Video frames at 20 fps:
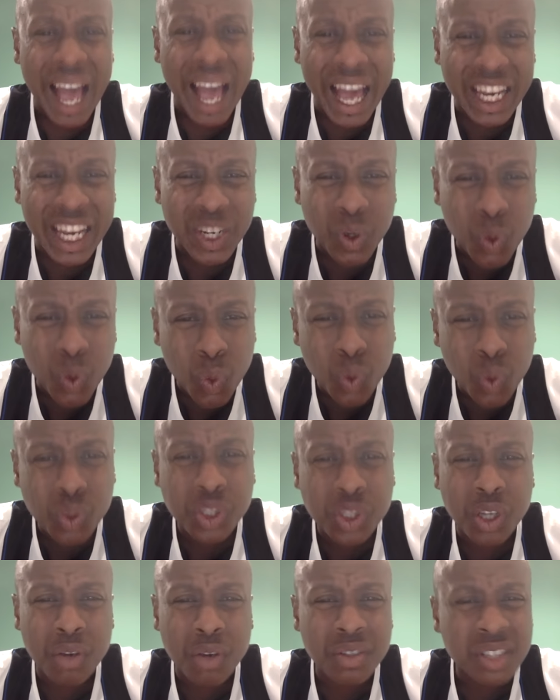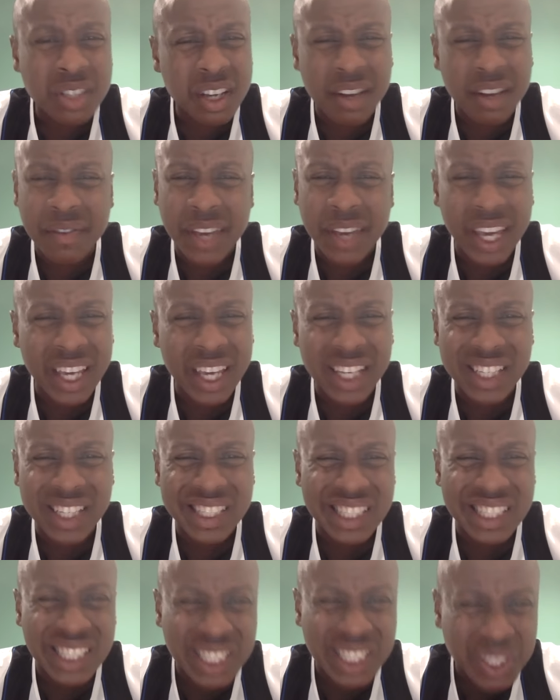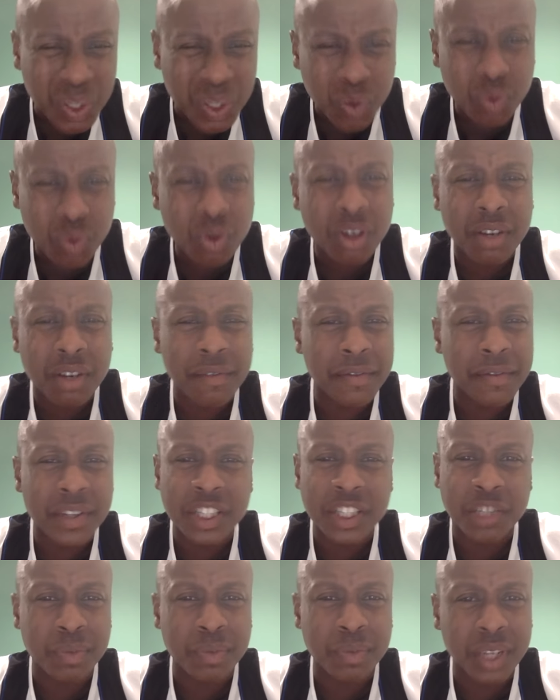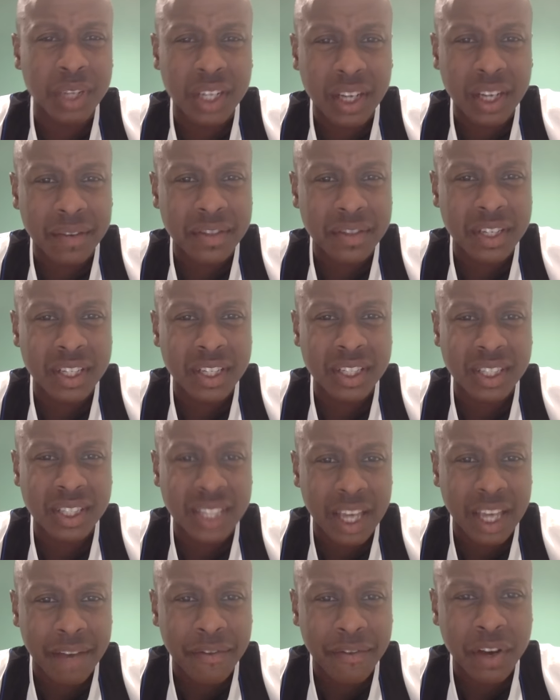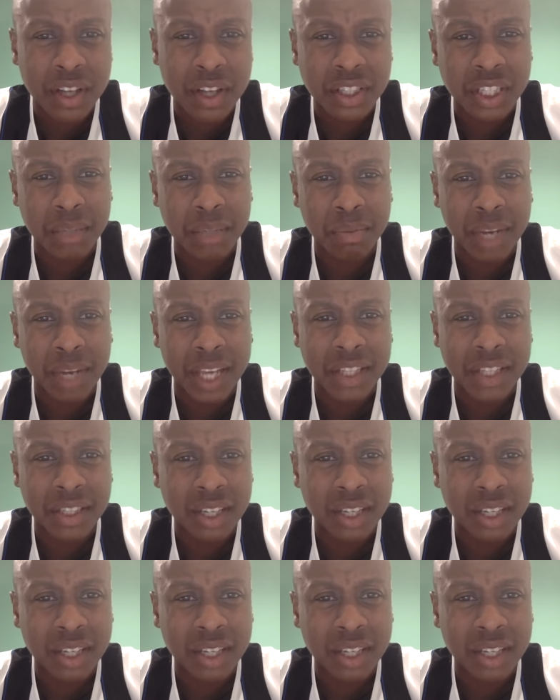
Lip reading: And also, Sarve still not convinced me enough to get a first team place.